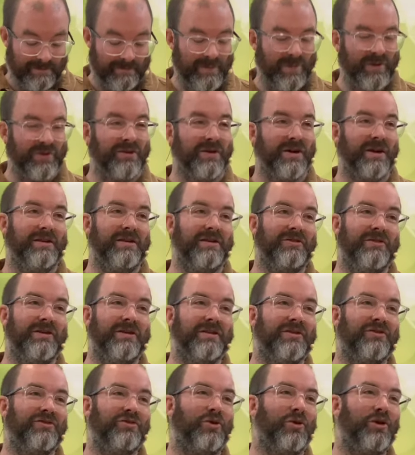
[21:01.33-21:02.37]
So, can you see
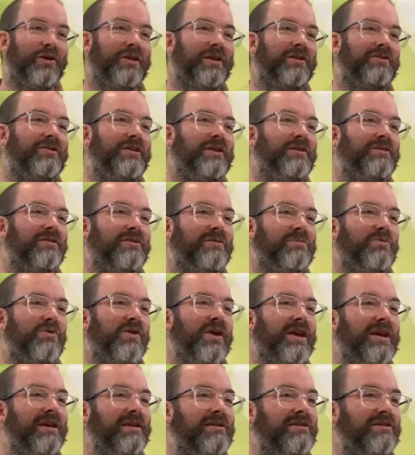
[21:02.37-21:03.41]
the joy that Jesus
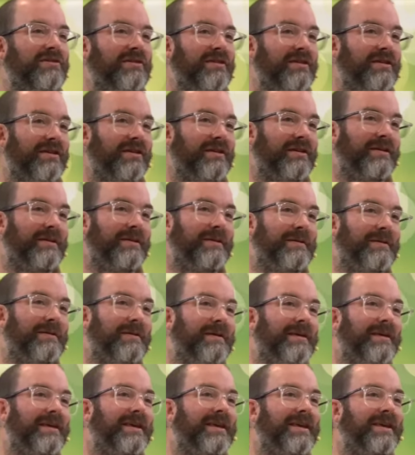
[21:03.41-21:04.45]
brings?
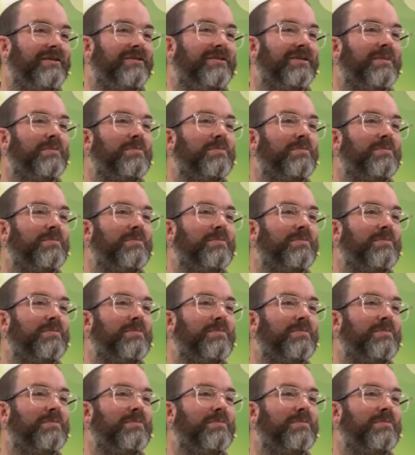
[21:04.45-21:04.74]
He's the